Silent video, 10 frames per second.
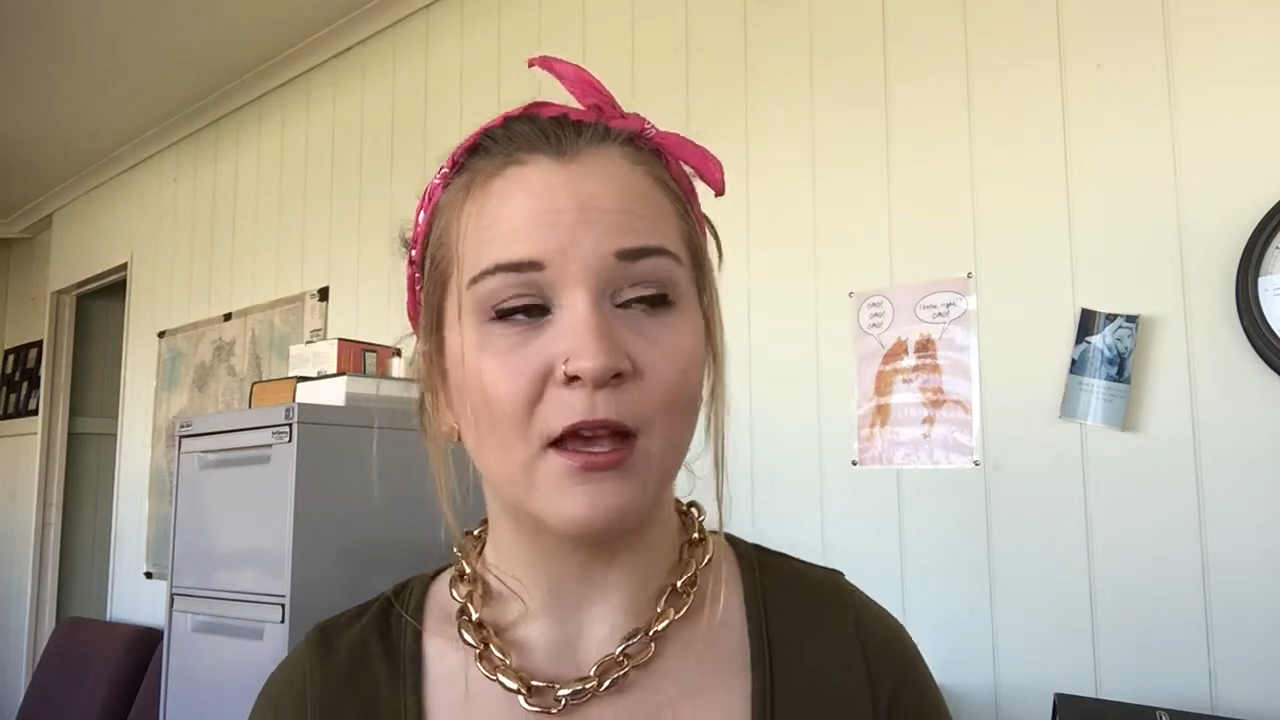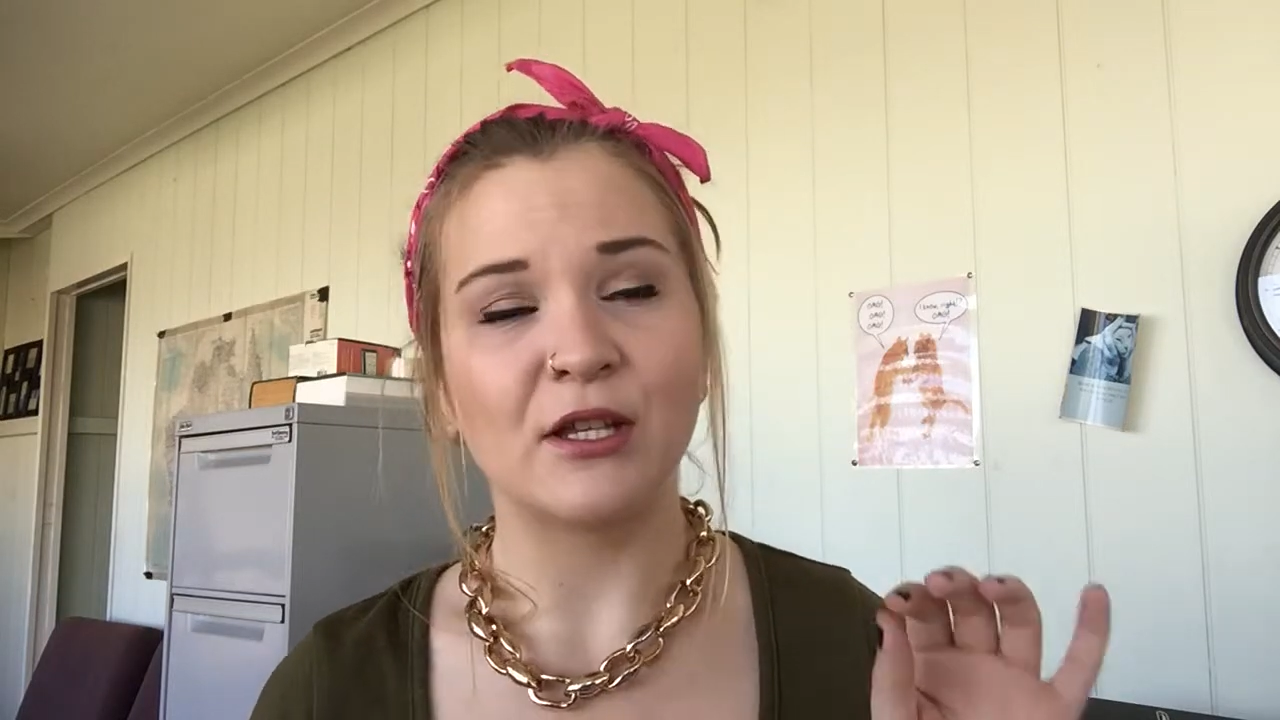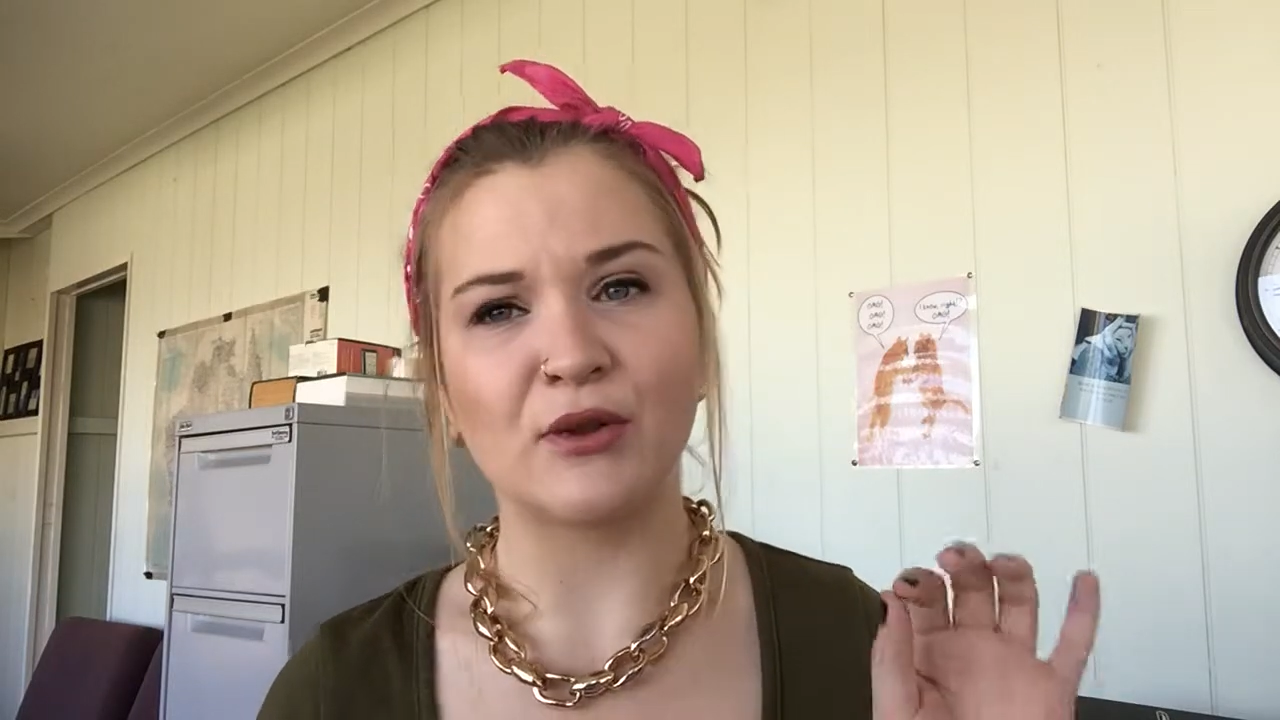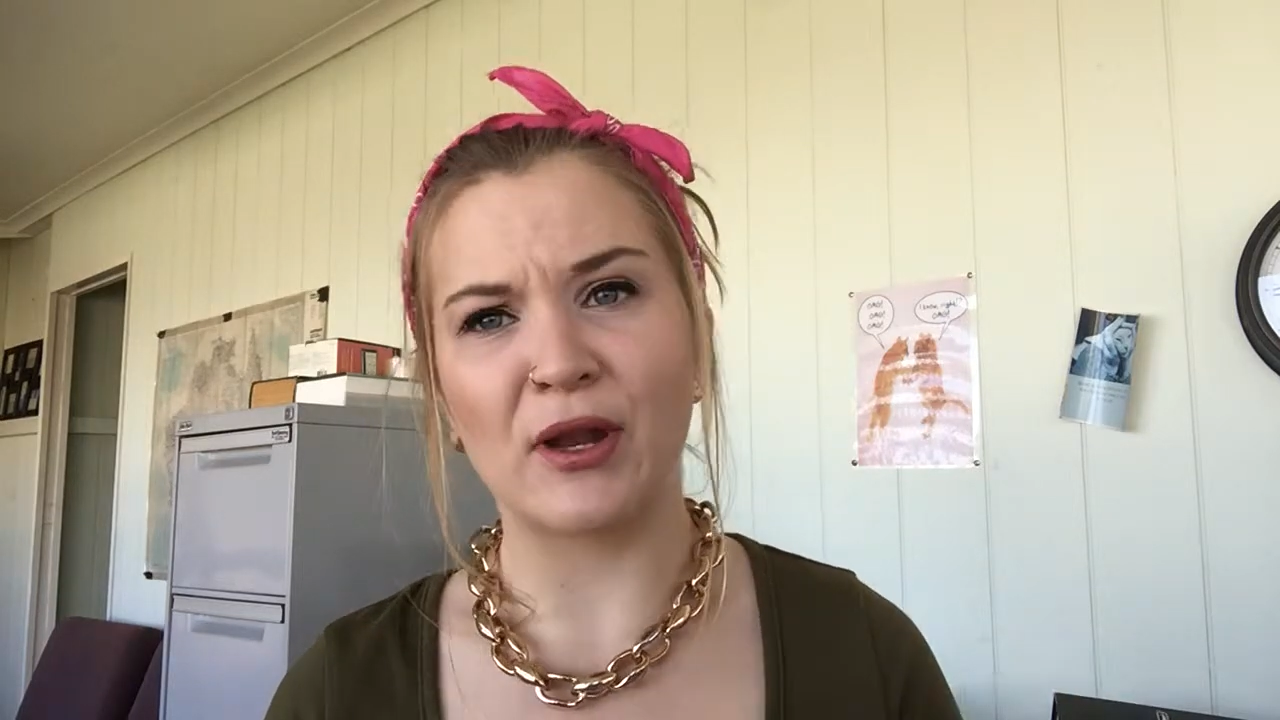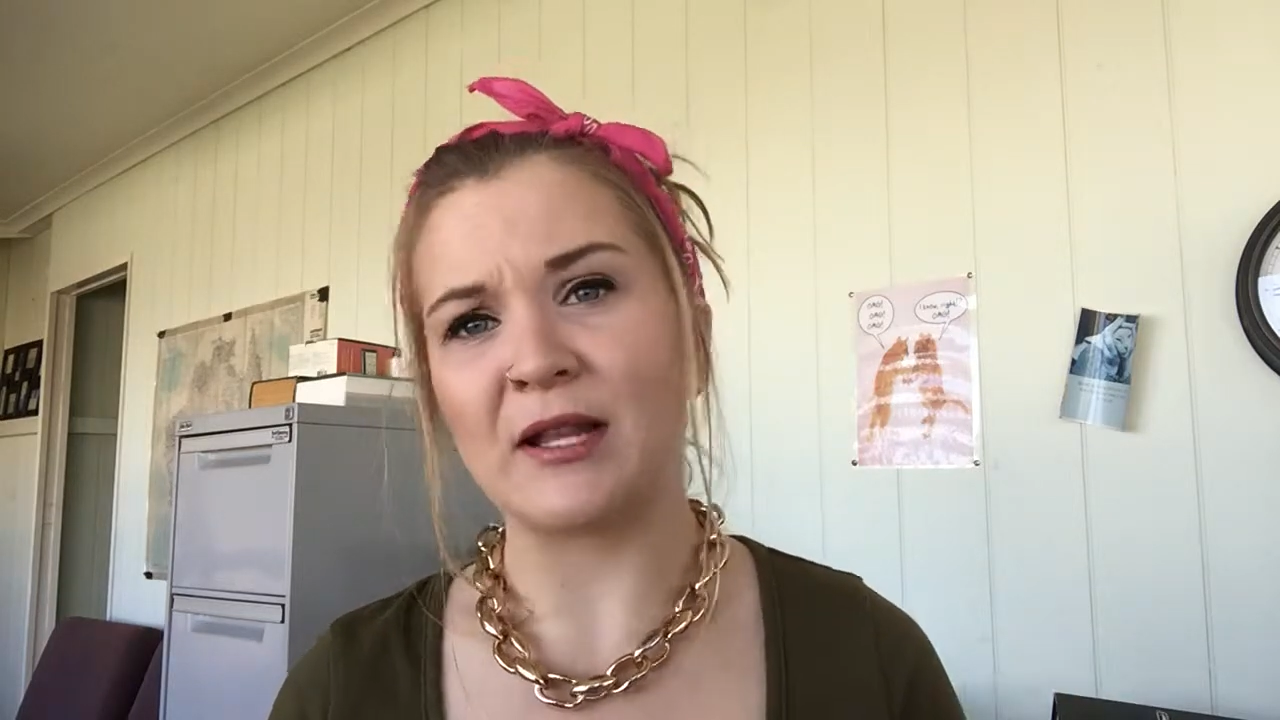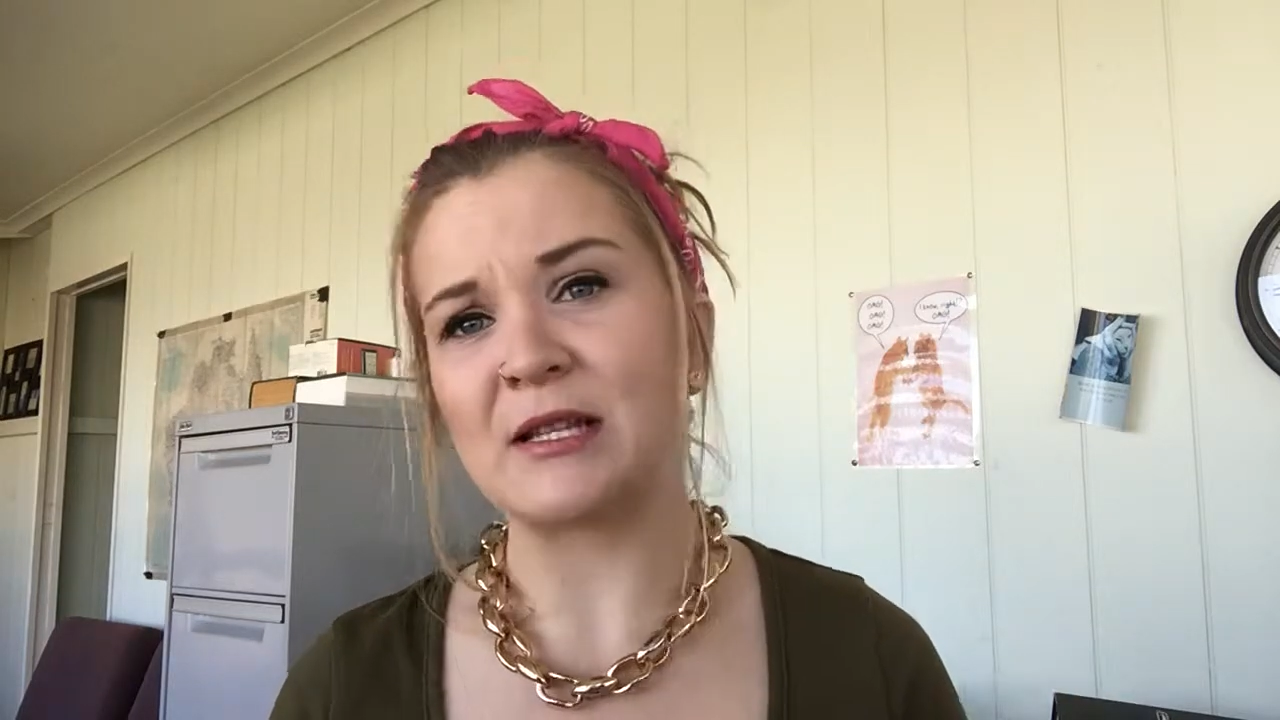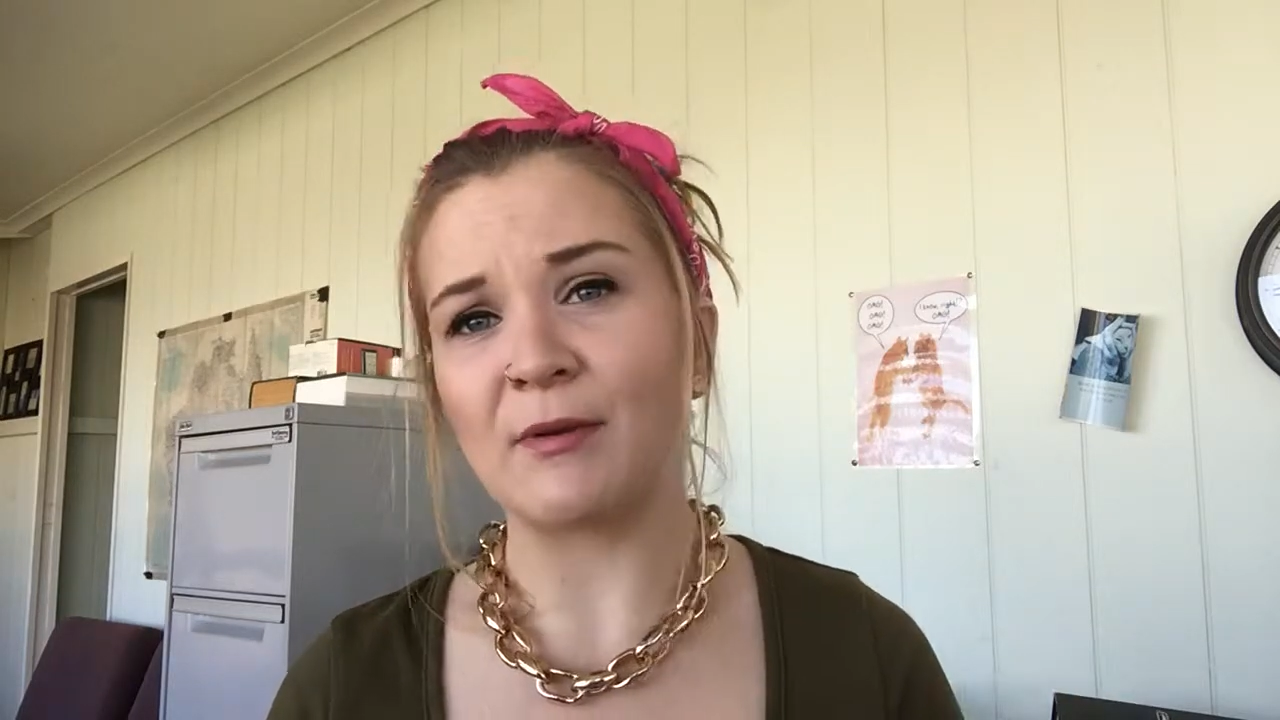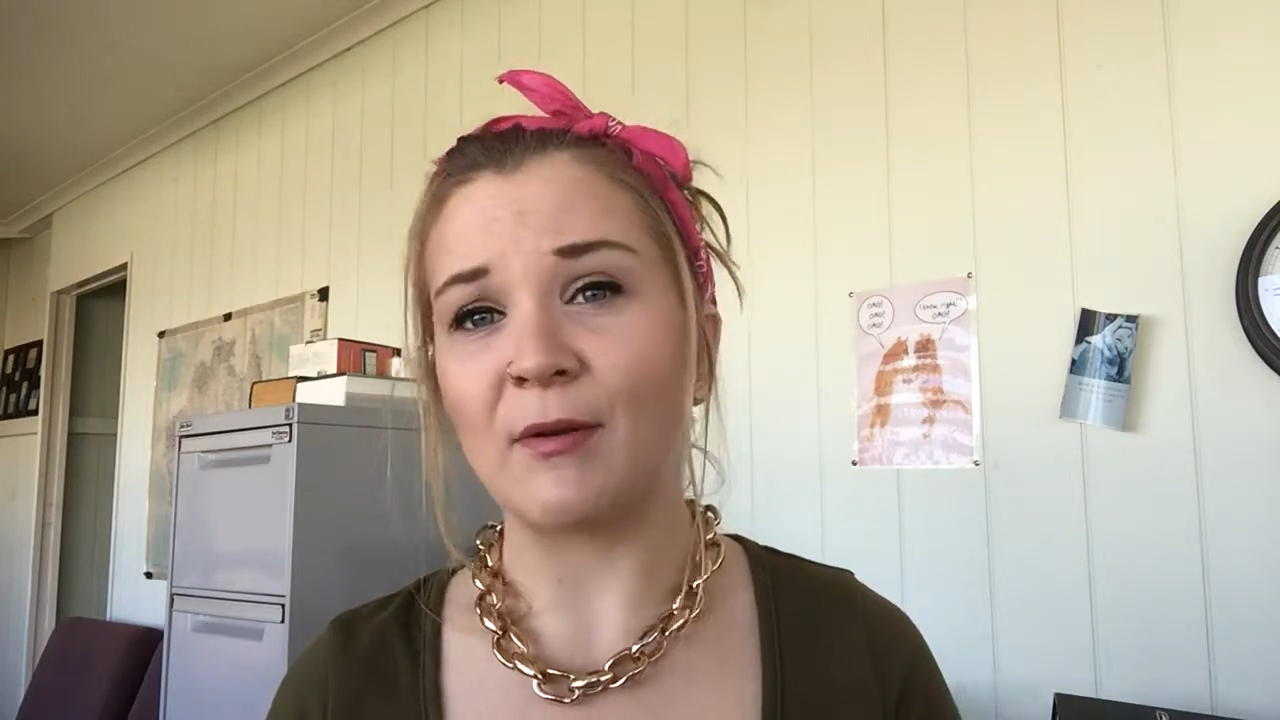So it ends up